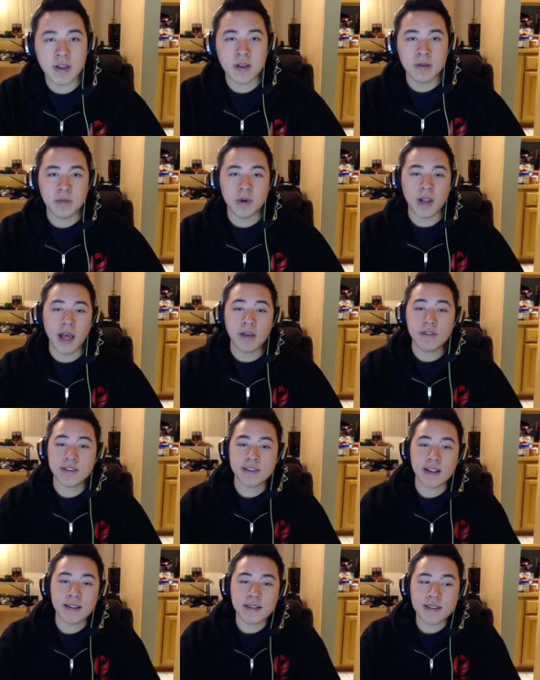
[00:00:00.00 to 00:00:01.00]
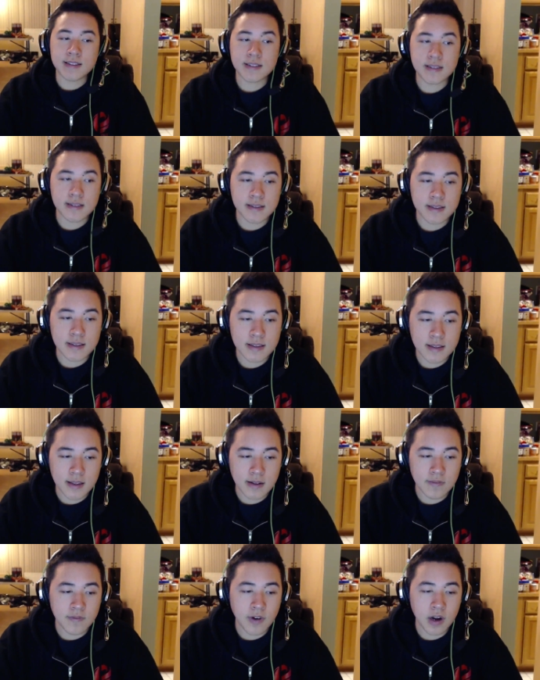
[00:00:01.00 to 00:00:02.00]
But having said this, the
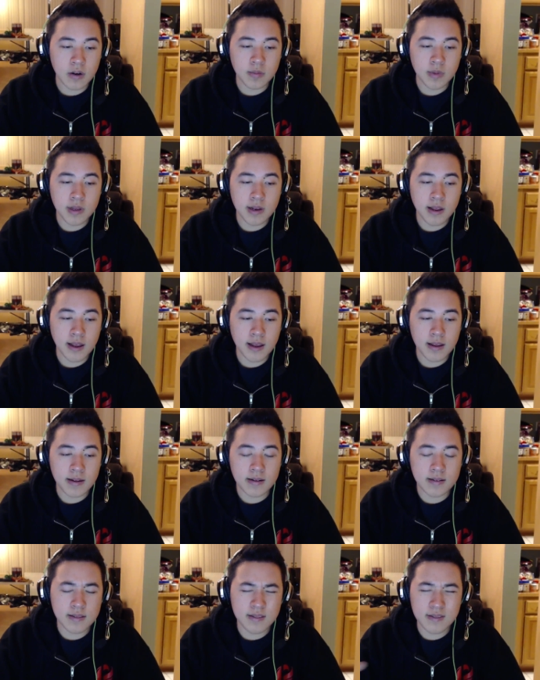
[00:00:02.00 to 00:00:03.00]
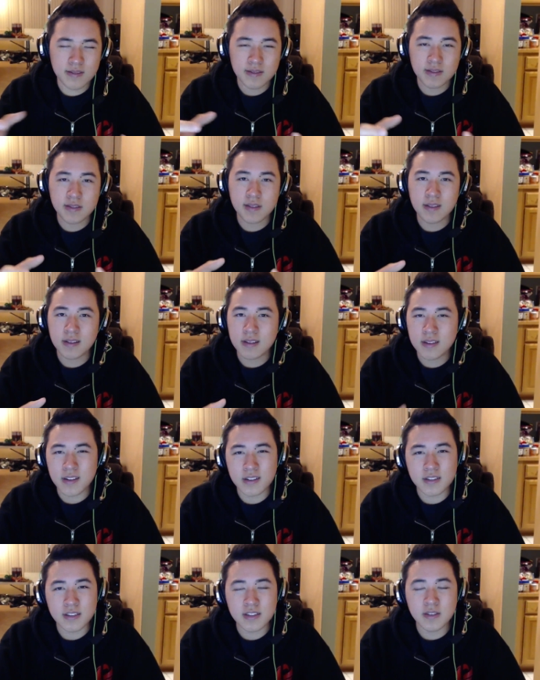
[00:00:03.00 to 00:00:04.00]
environment and
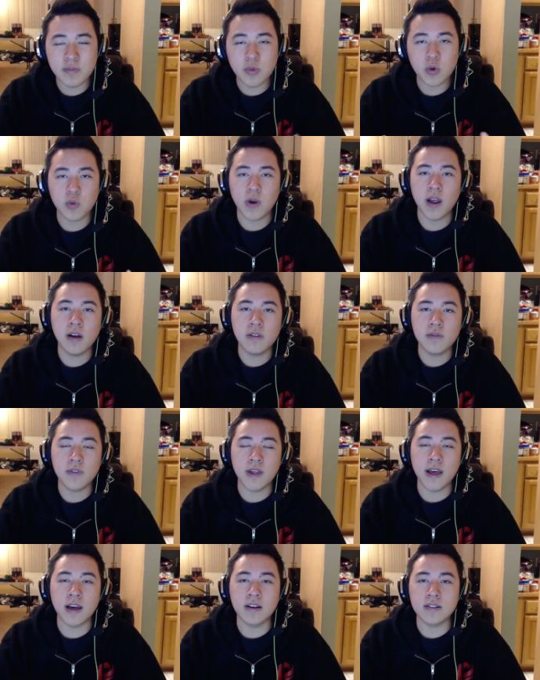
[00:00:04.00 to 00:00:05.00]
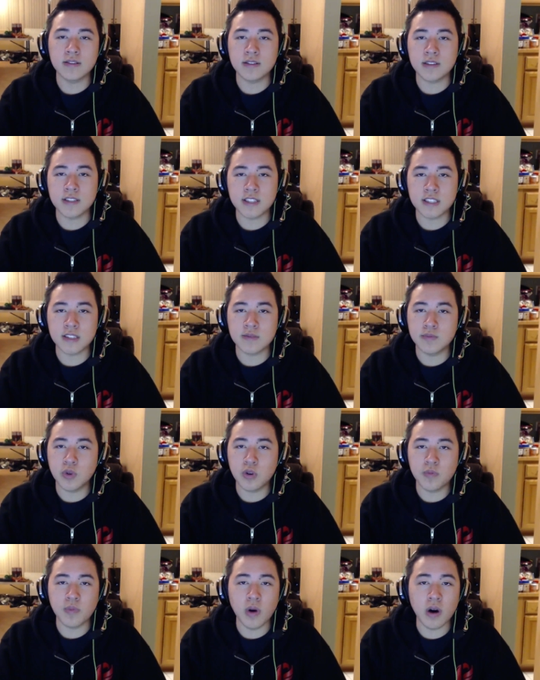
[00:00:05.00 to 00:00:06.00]
the morale of the house is just
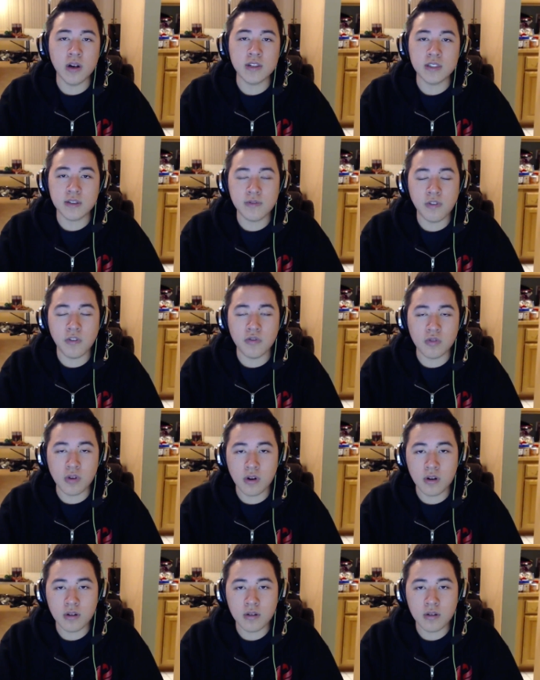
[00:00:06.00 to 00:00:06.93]
more positive overall.